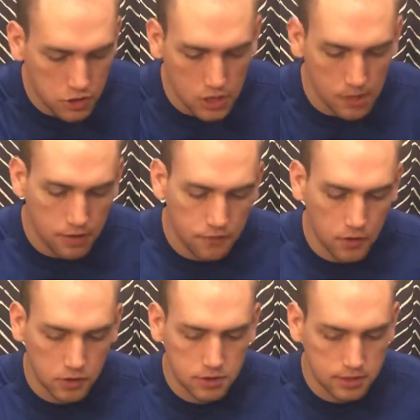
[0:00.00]
champion
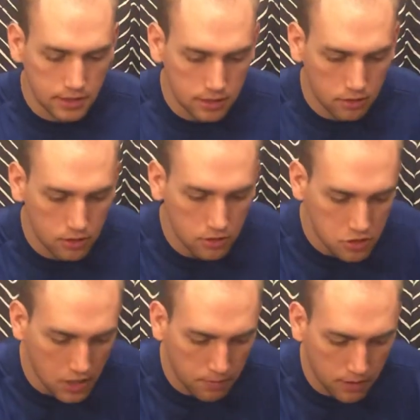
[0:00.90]
versus Season 2
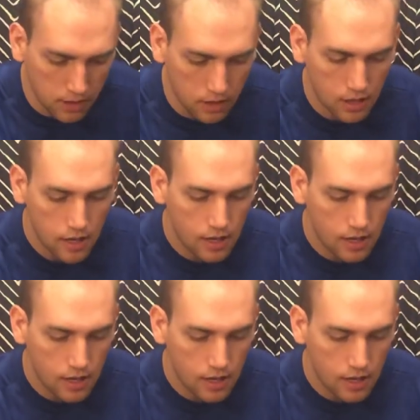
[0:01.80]
champion